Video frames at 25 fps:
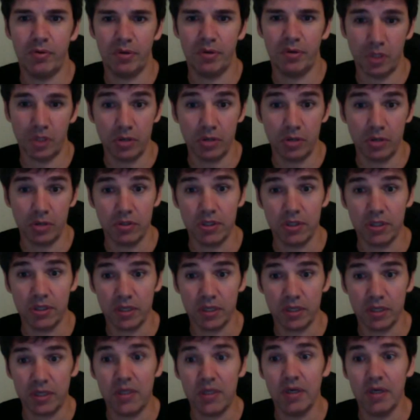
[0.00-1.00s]
are
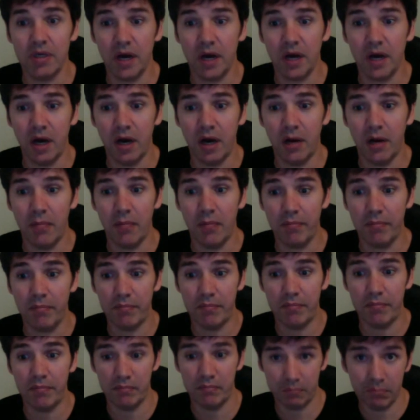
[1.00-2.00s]
seriously
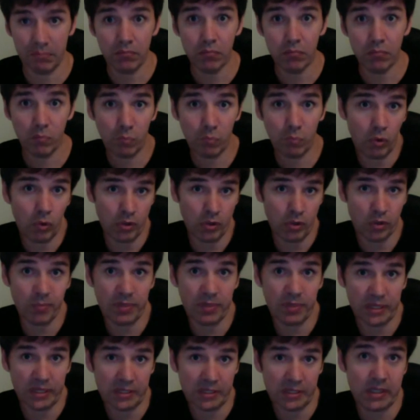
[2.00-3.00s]
want to
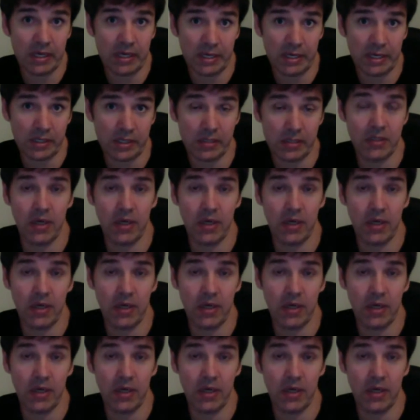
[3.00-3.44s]
be assessed